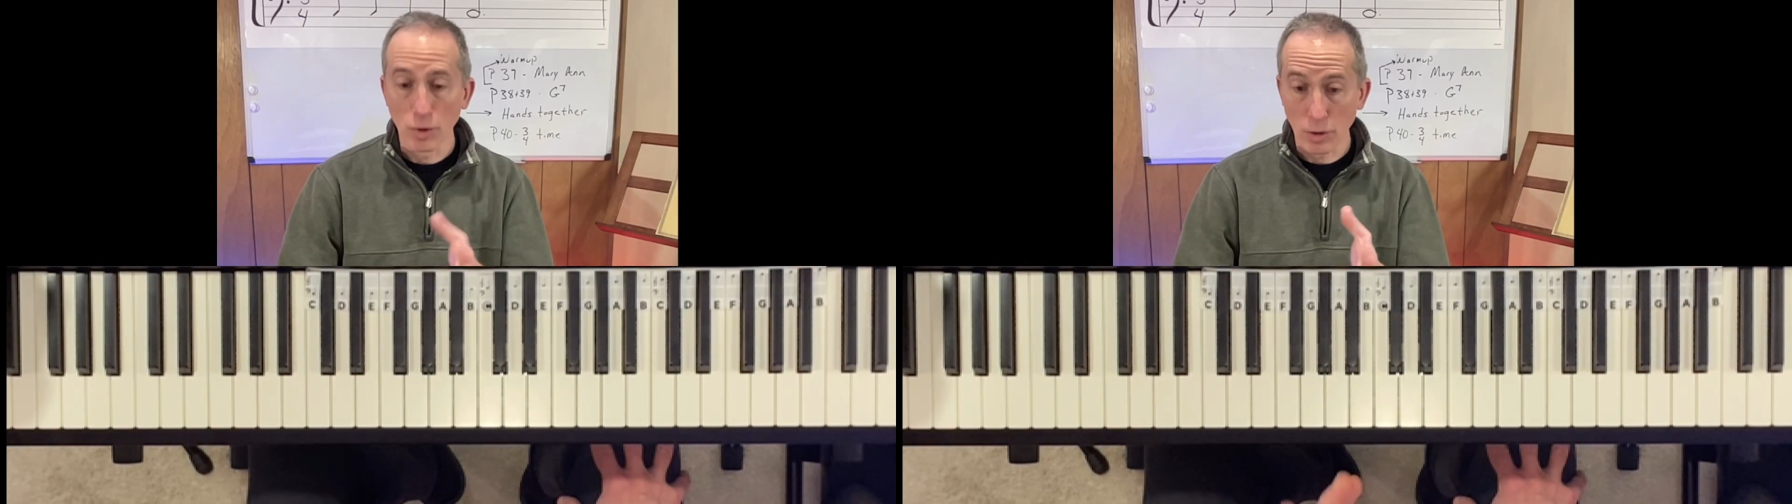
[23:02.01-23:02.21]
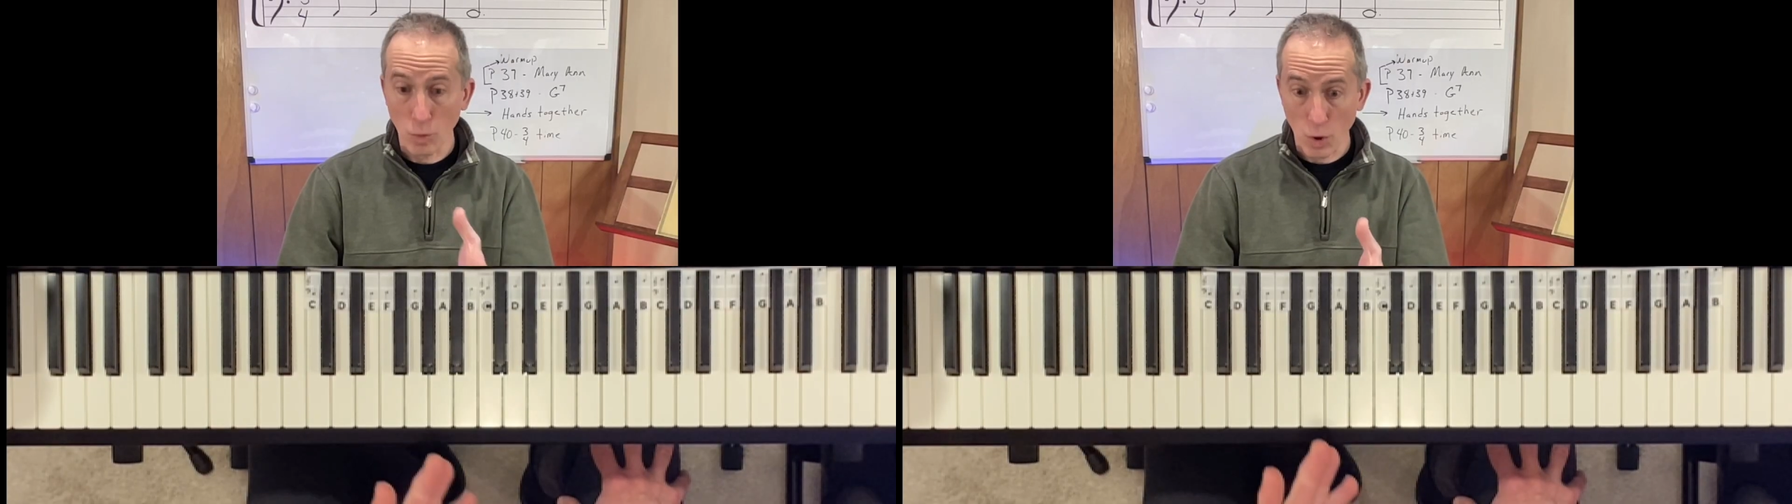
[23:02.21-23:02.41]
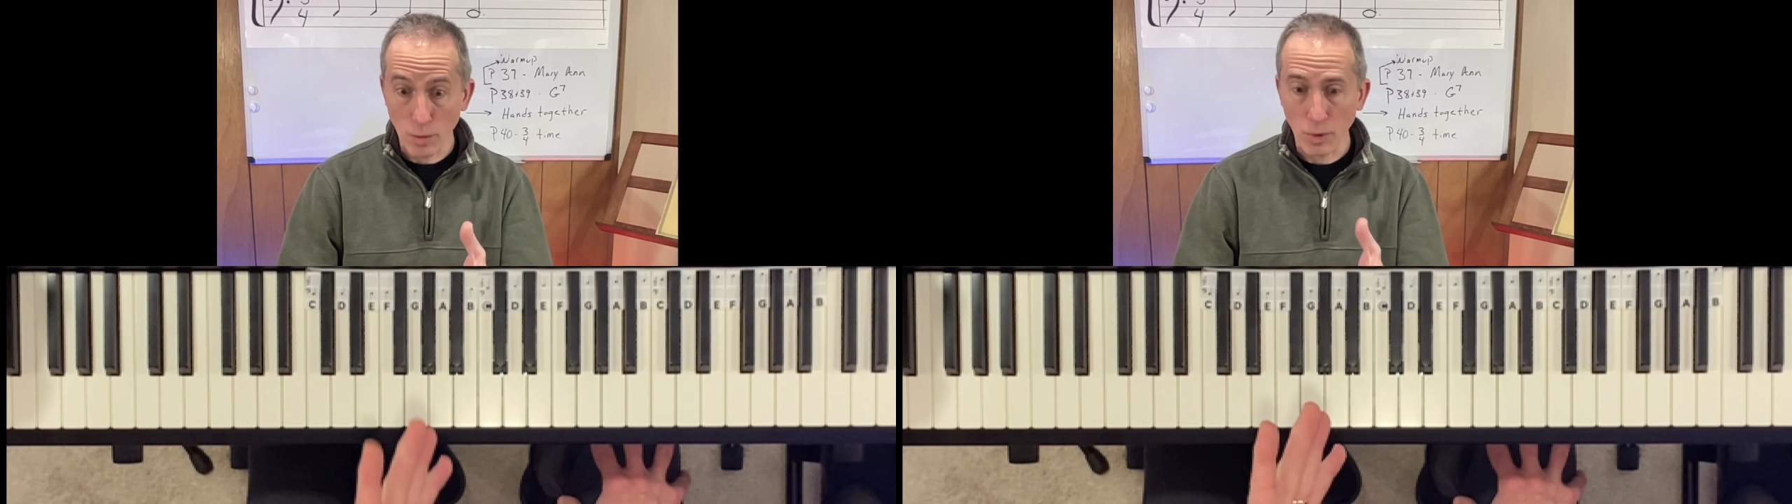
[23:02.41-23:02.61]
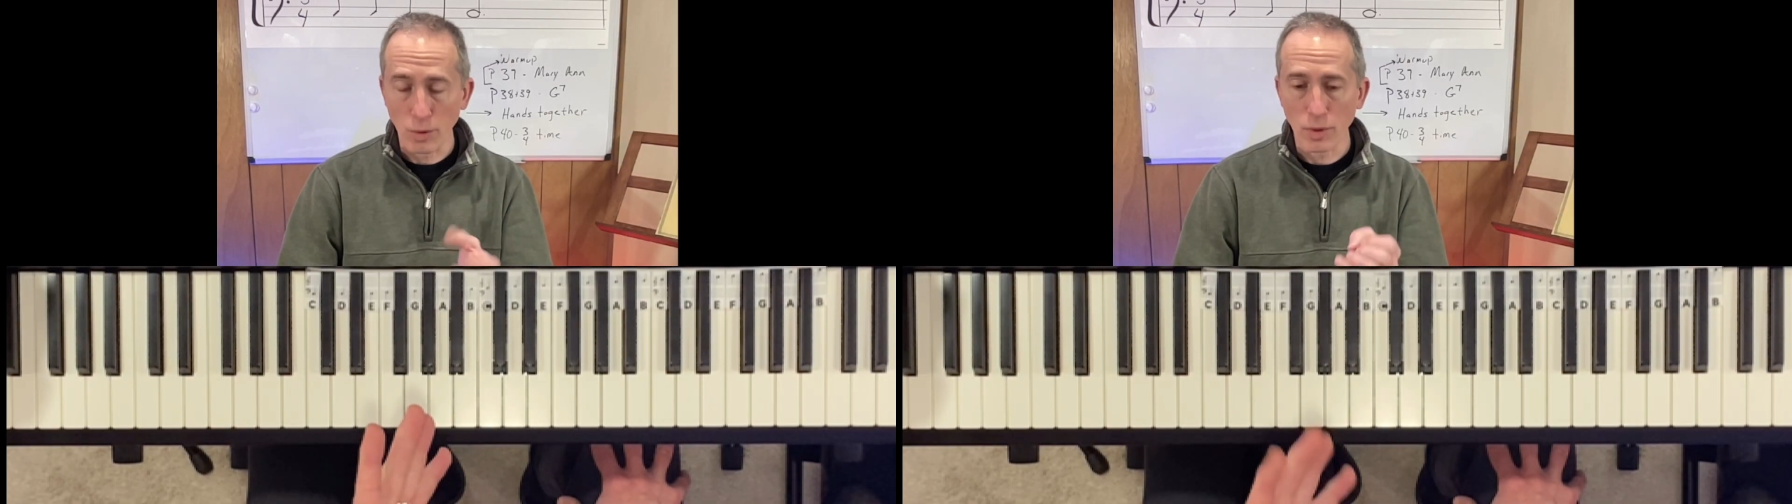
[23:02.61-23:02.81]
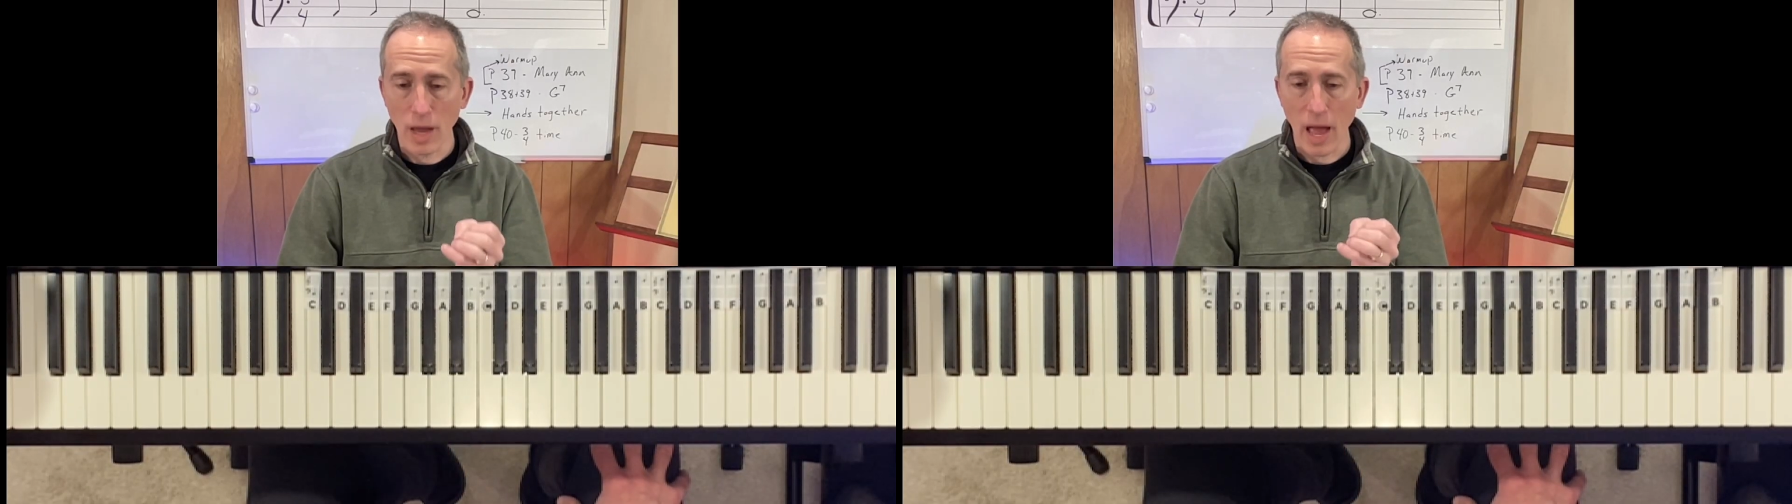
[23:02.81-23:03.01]
note on the word
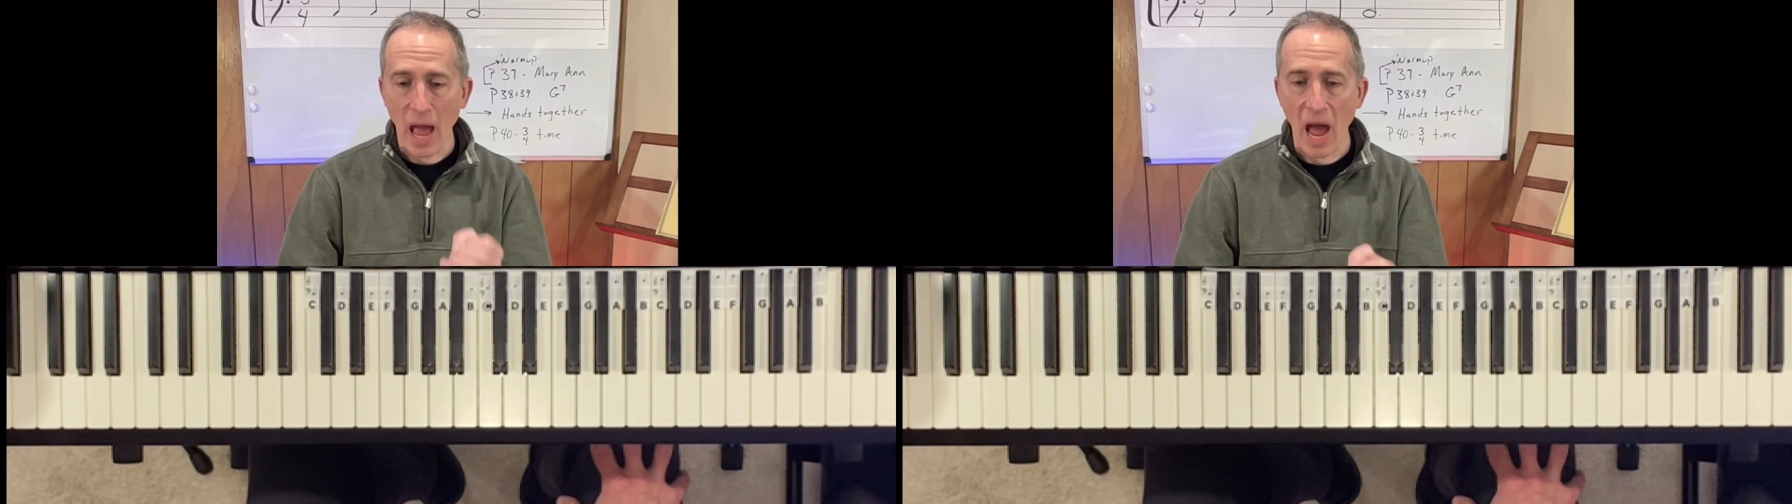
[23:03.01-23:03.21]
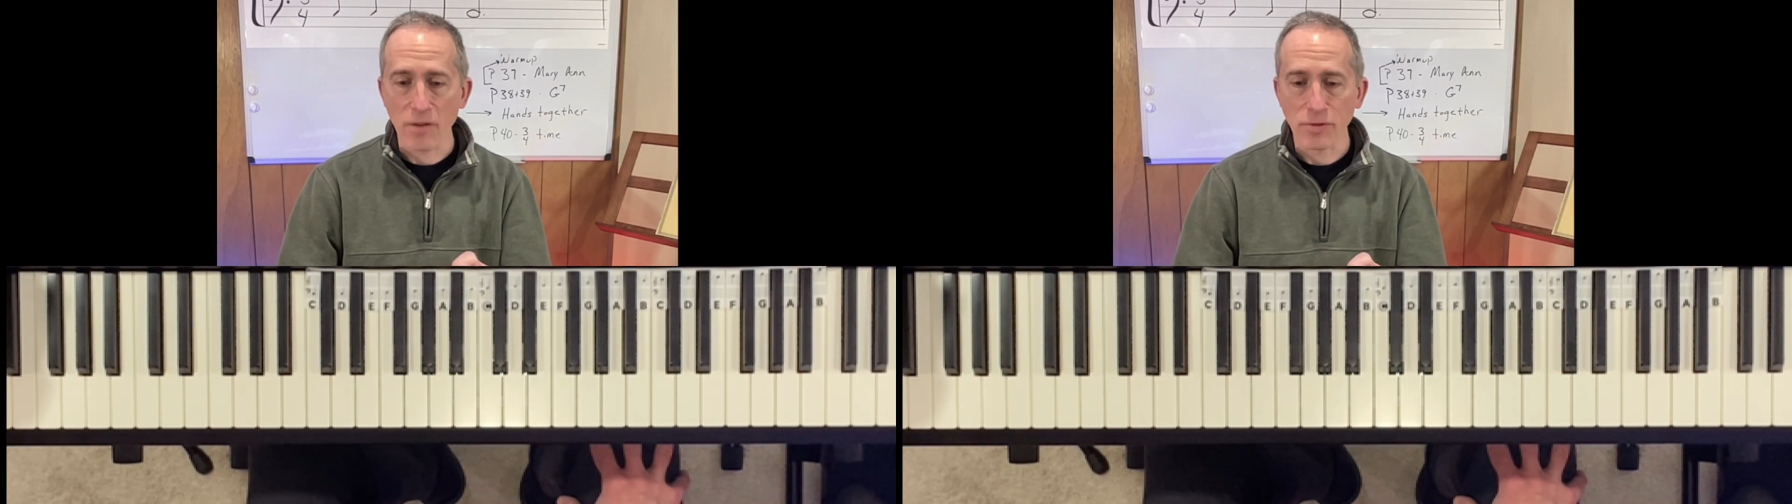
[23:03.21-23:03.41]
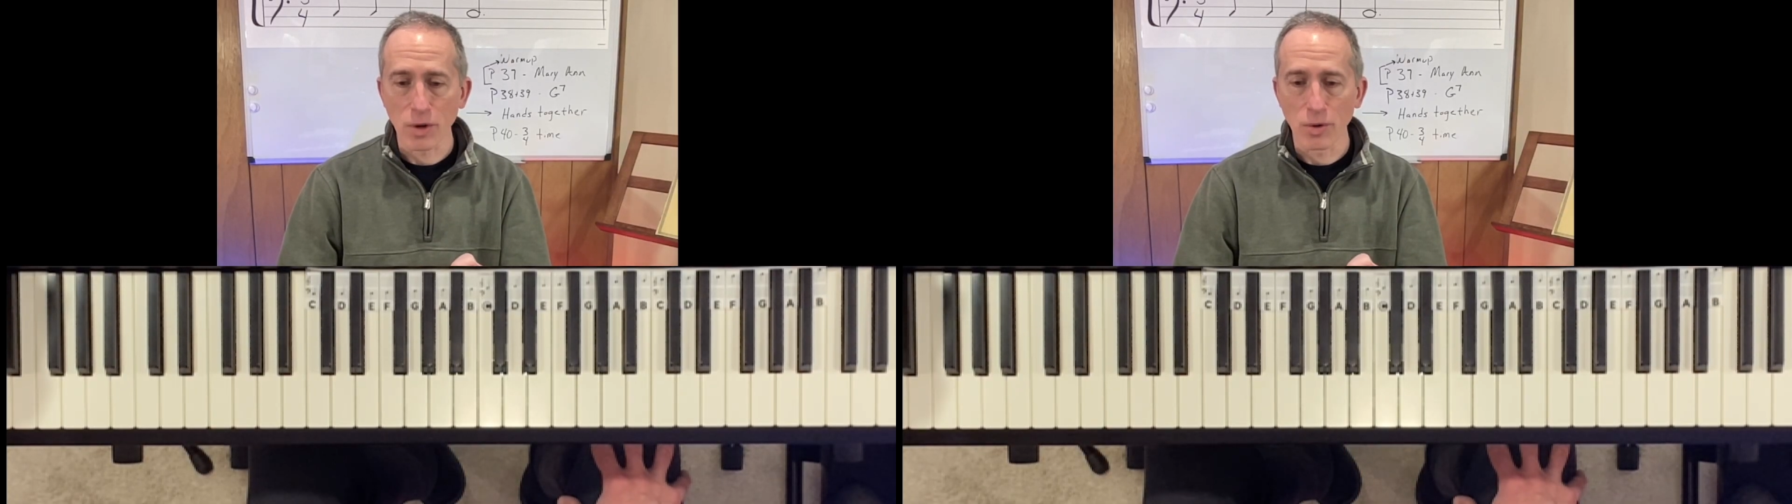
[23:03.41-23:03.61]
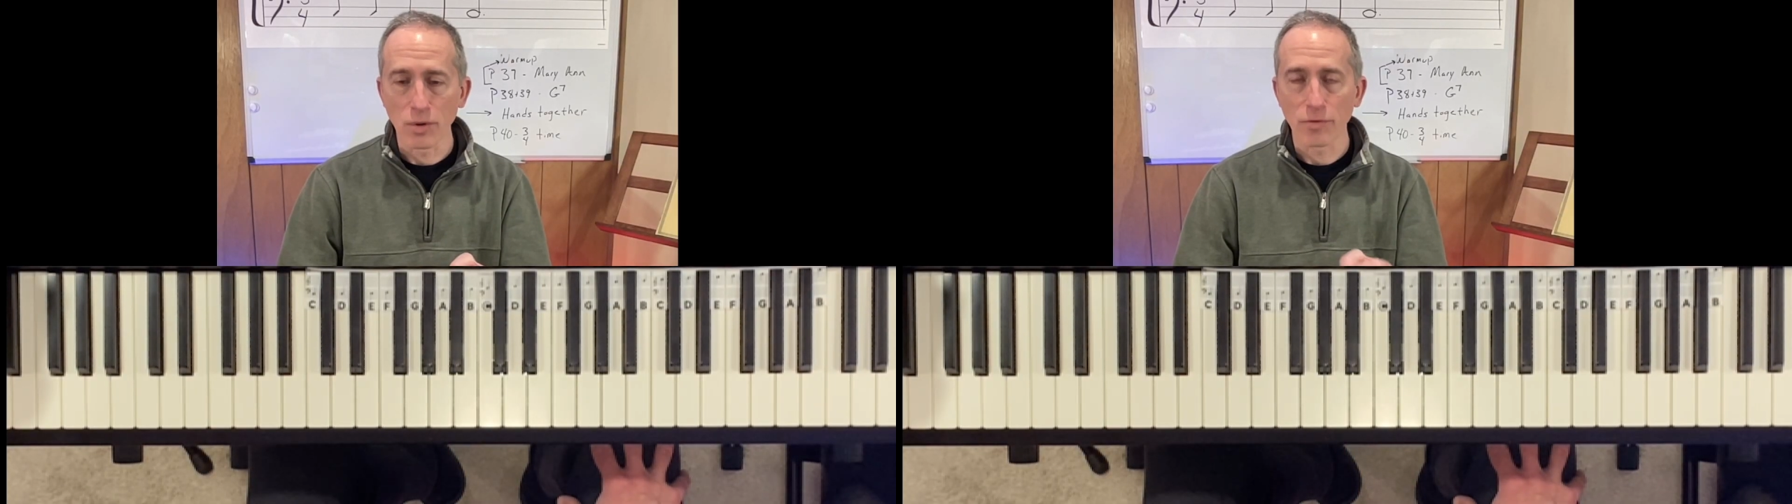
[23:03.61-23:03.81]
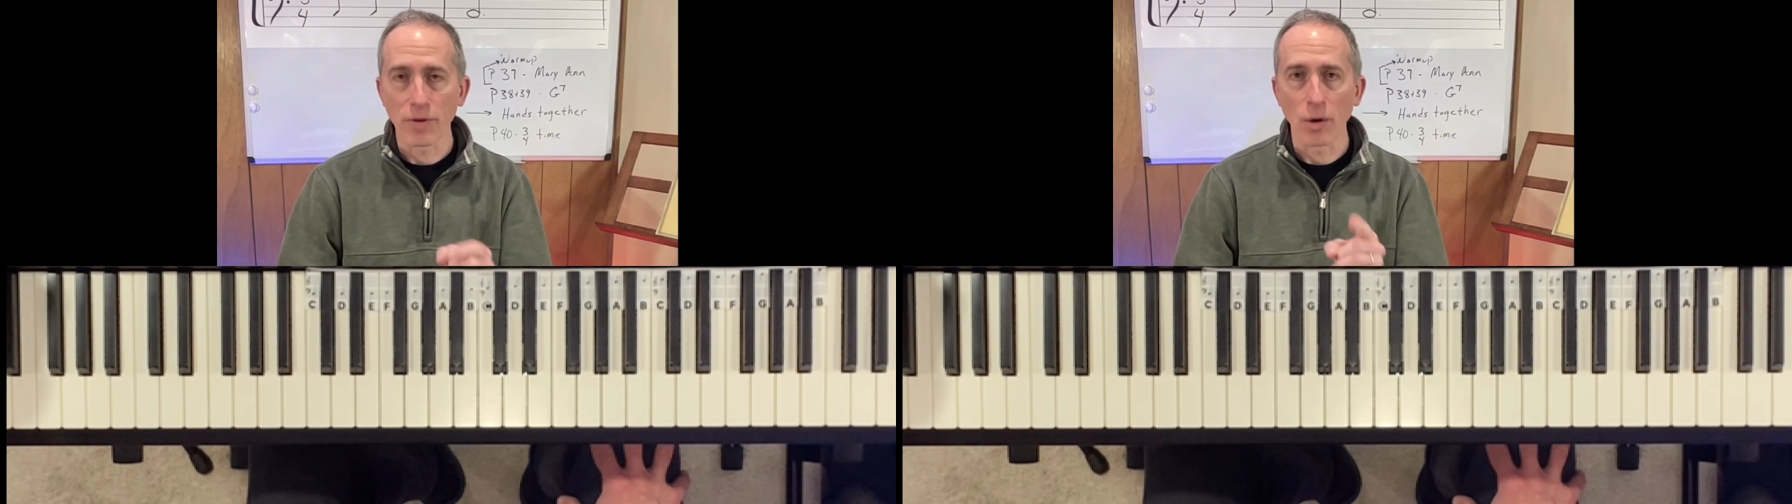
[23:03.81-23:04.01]
moon, half note